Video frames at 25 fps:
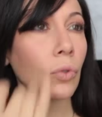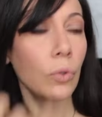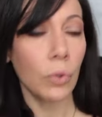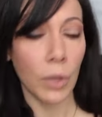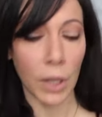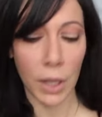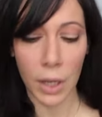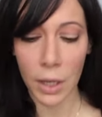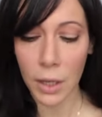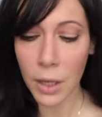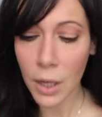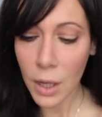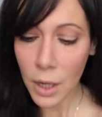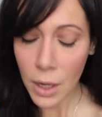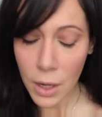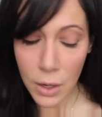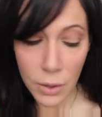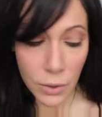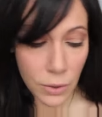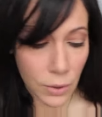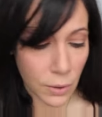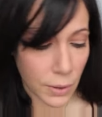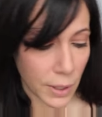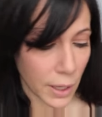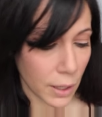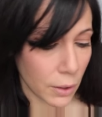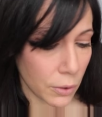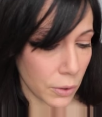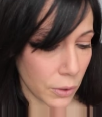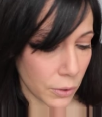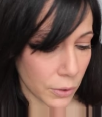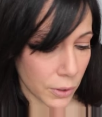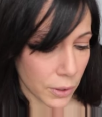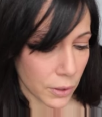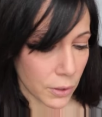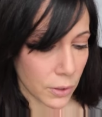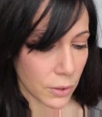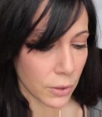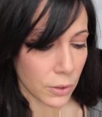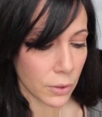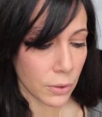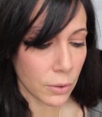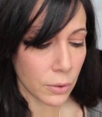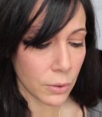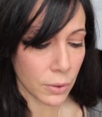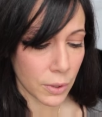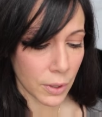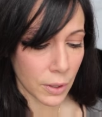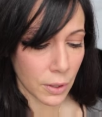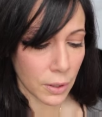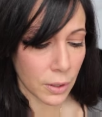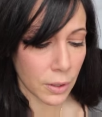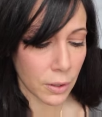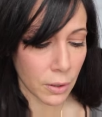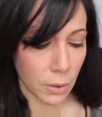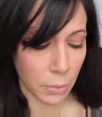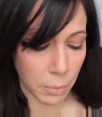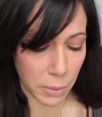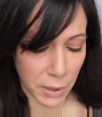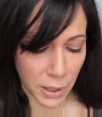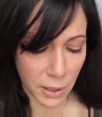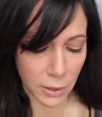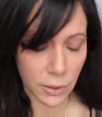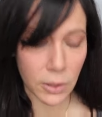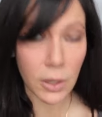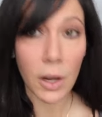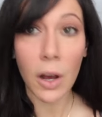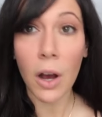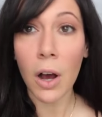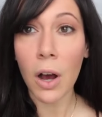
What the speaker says: Okay, so now you can use a little bit